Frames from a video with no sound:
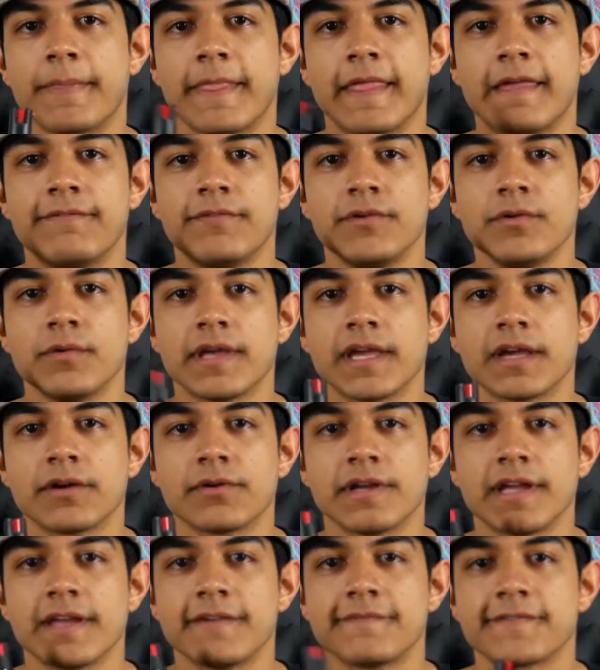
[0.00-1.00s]
If you
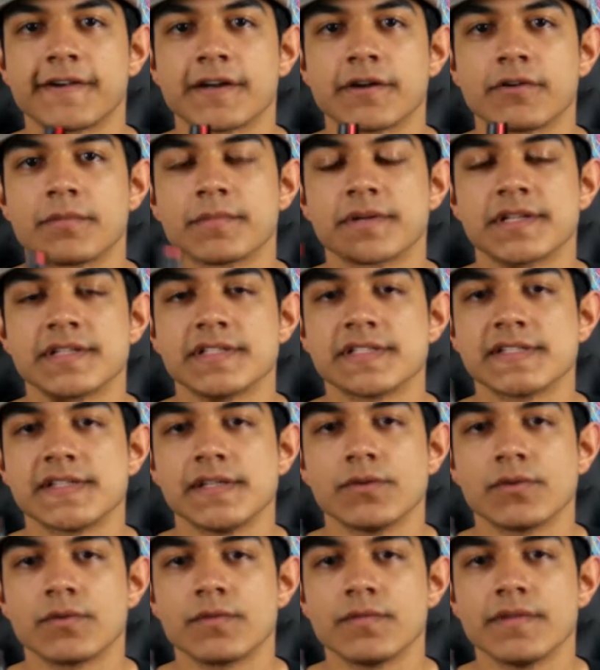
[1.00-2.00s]
carry a firearm
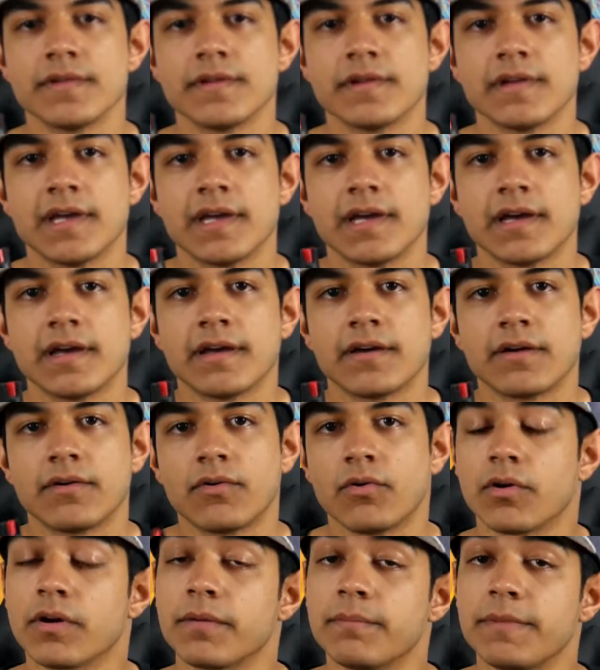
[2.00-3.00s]
concealed,
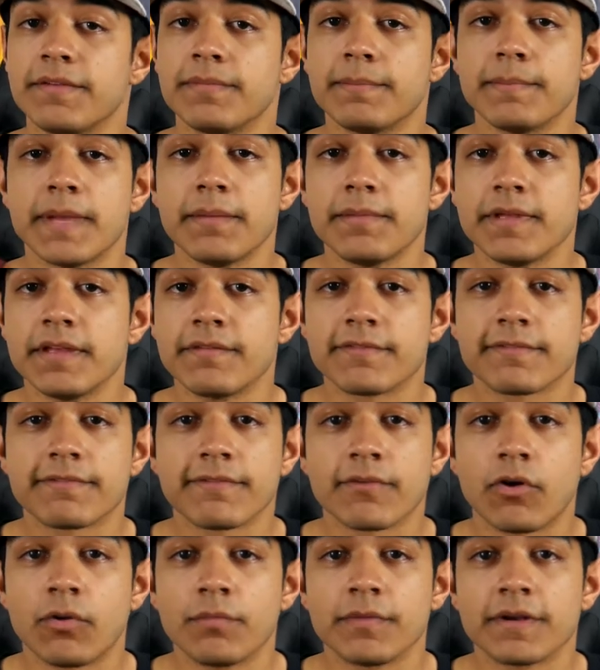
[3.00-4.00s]
or maybe even
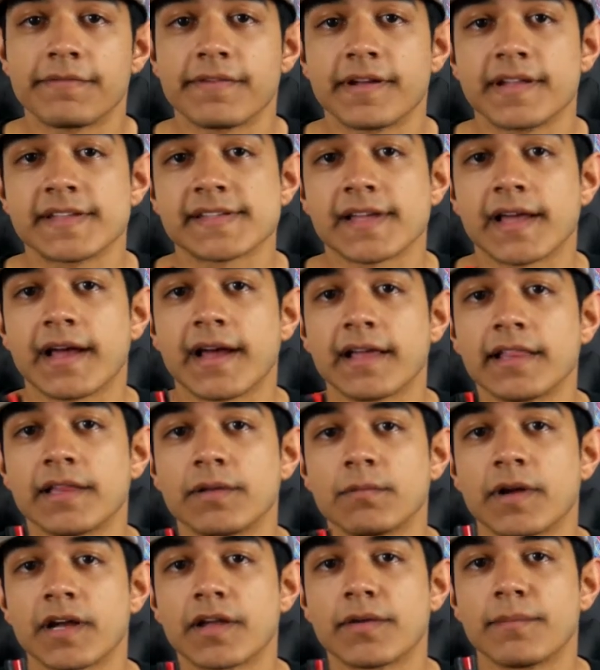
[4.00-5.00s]
for home defense, I highly
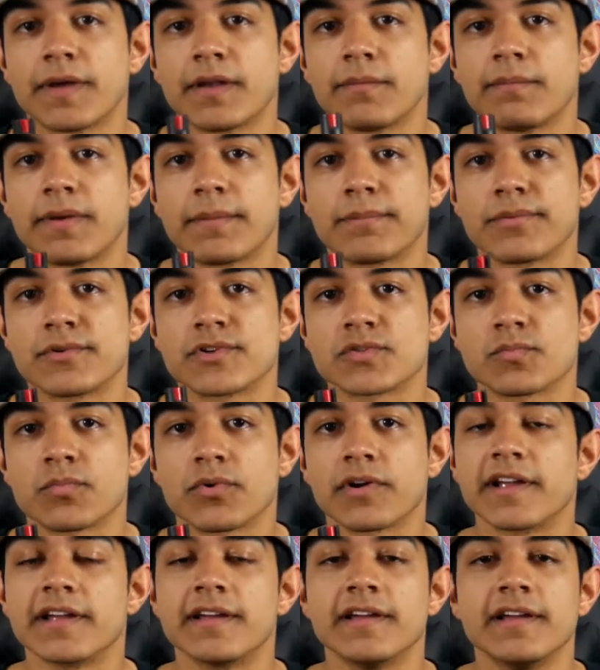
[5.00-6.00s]
recommend pepper
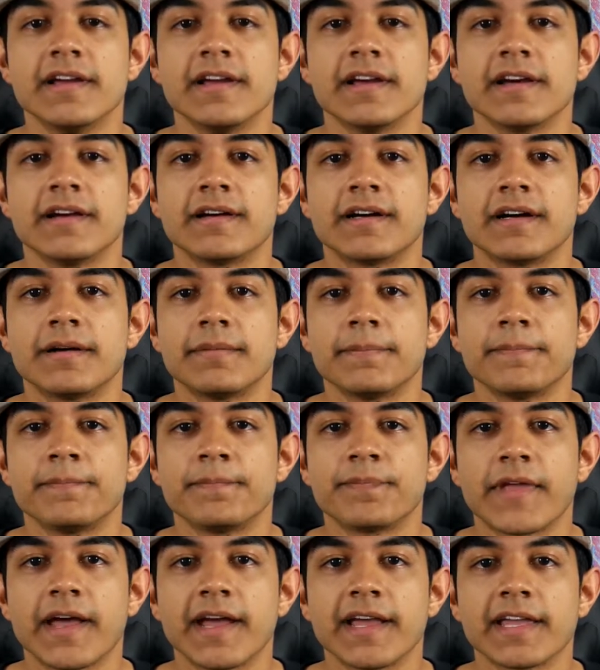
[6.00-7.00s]
spray.
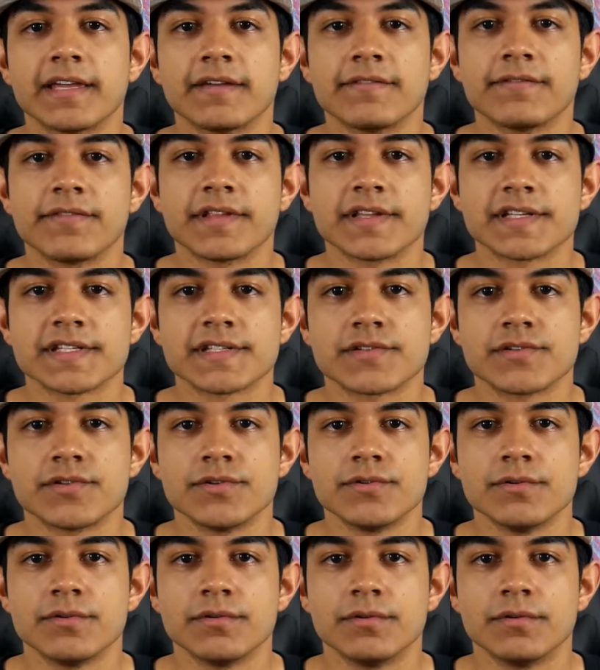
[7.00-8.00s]
I give this
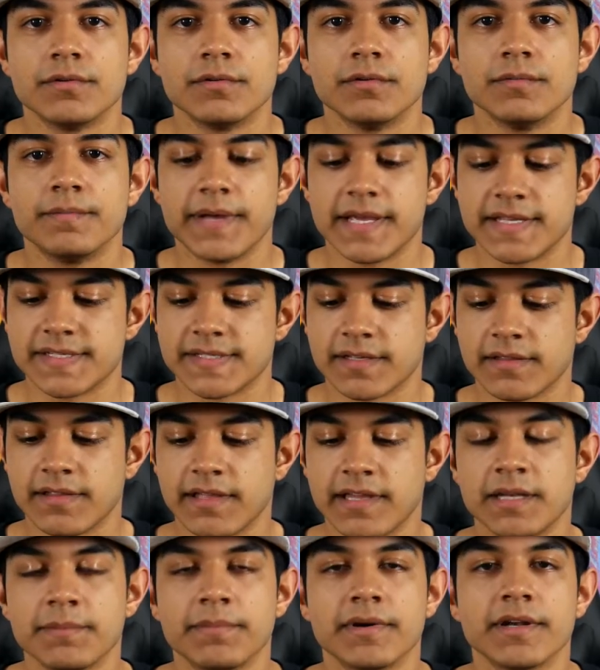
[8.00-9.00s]
to
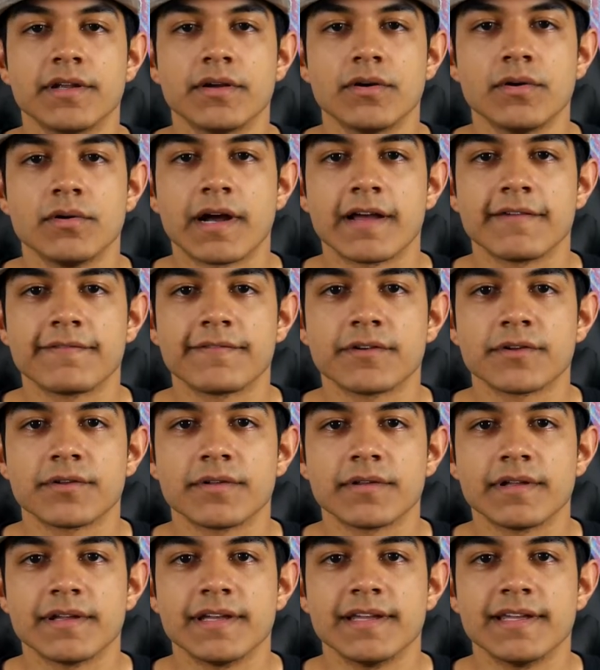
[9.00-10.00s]
basically anybody who I
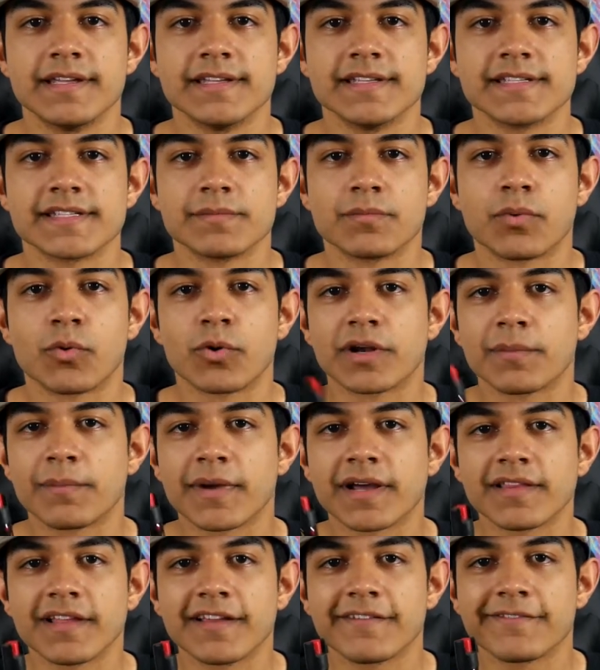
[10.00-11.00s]
feel is important in
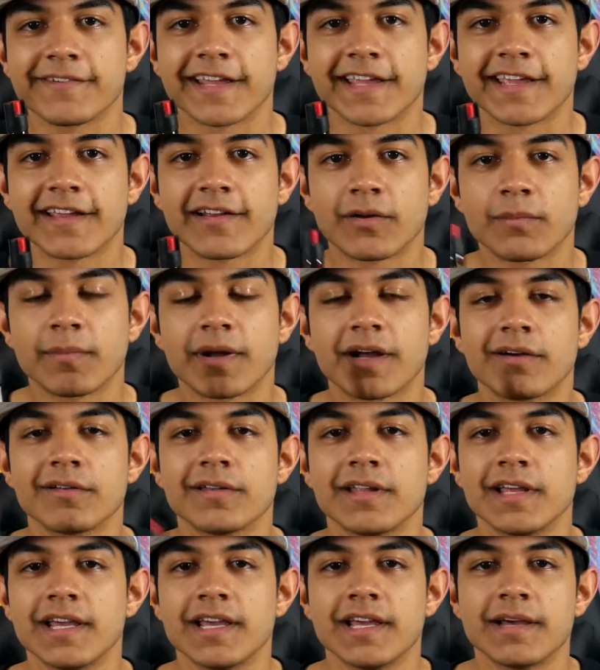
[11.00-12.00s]
my life and I care
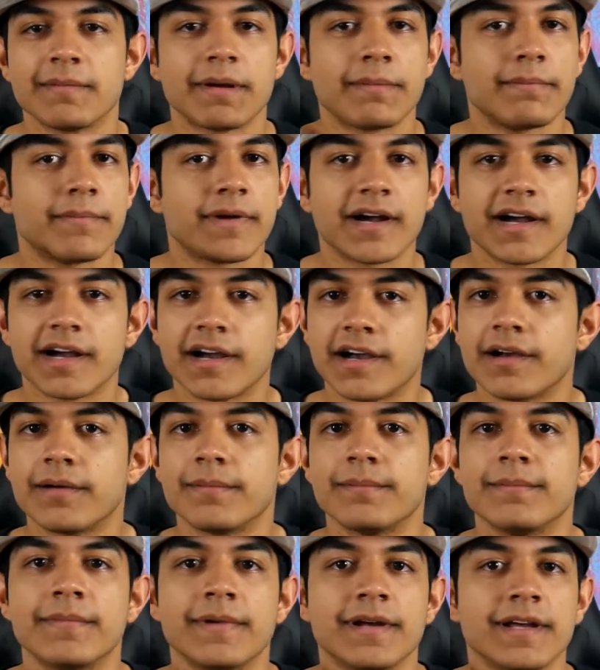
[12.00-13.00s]
about. My
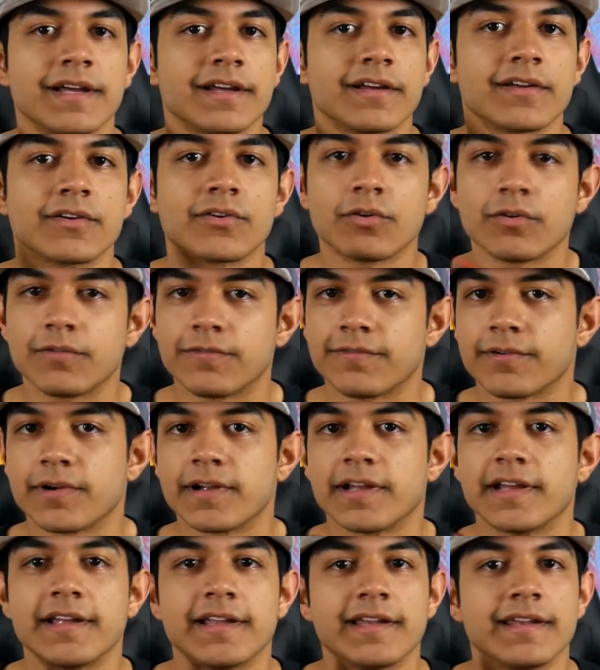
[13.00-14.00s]
mom,
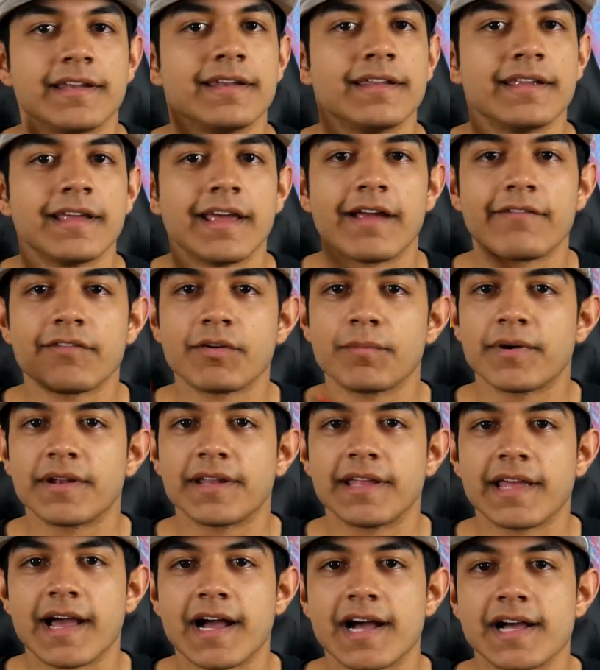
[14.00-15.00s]
girlfriend,
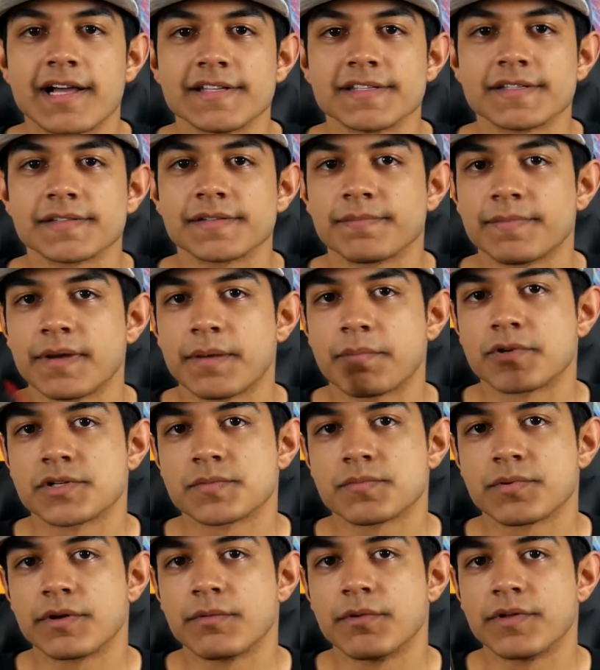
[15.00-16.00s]
everybody has pepper
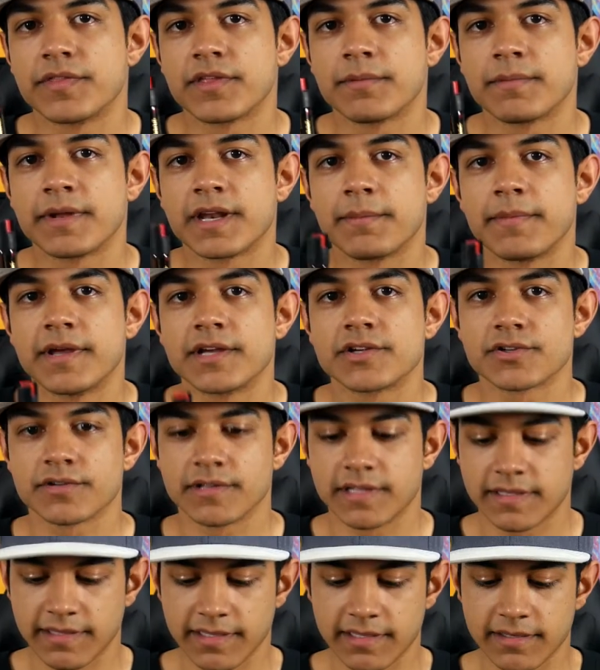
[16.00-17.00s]
spray with them, and I make sure
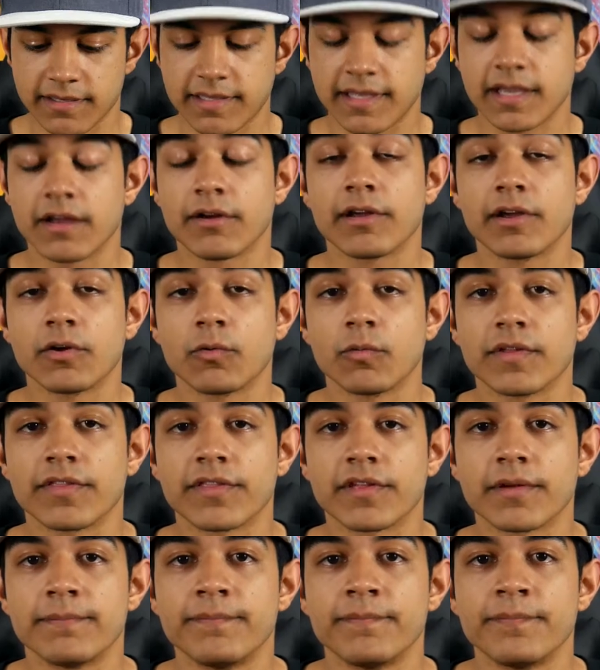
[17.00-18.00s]
that they carry it
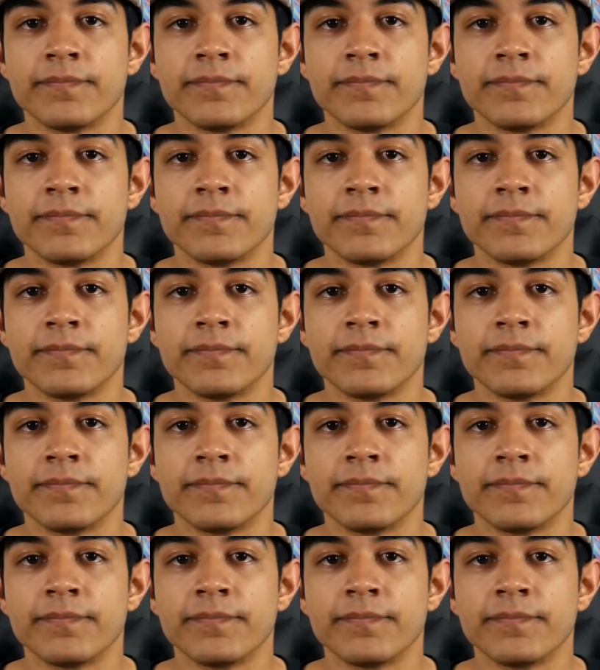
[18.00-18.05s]
with them.